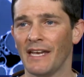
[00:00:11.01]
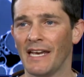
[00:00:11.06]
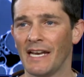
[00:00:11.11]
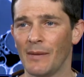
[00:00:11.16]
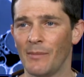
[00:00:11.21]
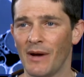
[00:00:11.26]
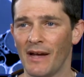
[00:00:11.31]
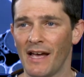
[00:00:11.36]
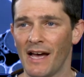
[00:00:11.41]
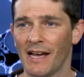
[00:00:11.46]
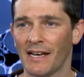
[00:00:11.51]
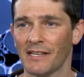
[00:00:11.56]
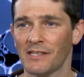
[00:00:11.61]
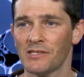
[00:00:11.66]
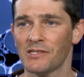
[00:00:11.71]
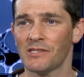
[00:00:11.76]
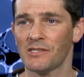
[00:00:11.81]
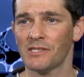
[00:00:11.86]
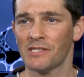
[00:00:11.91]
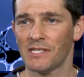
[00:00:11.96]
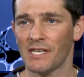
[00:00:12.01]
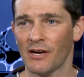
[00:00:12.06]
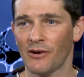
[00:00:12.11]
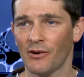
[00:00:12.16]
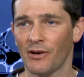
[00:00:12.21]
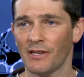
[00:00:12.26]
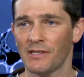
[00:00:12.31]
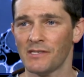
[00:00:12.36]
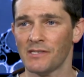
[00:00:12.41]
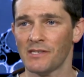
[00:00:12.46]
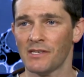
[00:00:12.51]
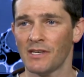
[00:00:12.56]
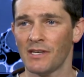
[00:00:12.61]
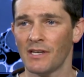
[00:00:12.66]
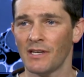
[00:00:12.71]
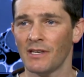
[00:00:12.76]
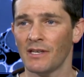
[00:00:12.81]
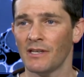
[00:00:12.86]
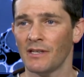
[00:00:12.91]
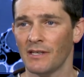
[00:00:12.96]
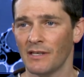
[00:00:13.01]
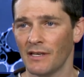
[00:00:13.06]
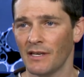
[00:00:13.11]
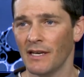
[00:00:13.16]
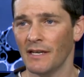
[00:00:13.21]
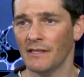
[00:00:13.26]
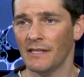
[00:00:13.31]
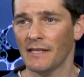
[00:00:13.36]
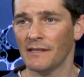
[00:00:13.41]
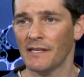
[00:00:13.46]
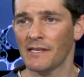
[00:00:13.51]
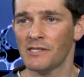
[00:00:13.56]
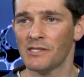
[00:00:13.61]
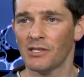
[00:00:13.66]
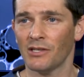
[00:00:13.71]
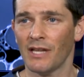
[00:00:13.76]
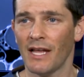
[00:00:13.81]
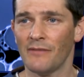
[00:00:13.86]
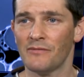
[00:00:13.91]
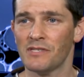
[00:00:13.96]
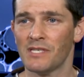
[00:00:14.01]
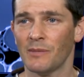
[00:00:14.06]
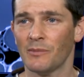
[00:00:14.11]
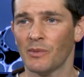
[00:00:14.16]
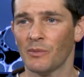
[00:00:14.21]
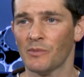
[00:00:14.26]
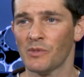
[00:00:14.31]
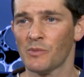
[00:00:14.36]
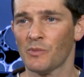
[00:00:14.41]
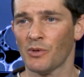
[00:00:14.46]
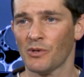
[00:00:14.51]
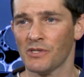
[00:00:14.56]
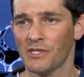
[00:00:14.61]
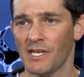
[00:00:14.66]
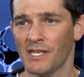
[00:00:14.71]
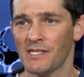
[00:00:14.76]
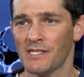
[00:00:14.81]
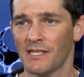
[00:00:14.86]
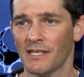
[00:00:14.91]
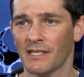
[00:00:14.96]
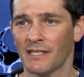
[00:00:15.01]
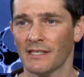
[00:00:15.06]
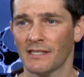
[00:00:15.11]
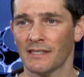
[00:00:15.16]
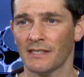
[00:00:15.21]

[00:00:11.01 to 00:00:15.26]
antibiotics and steroids, and yet they still have symptoms persisting.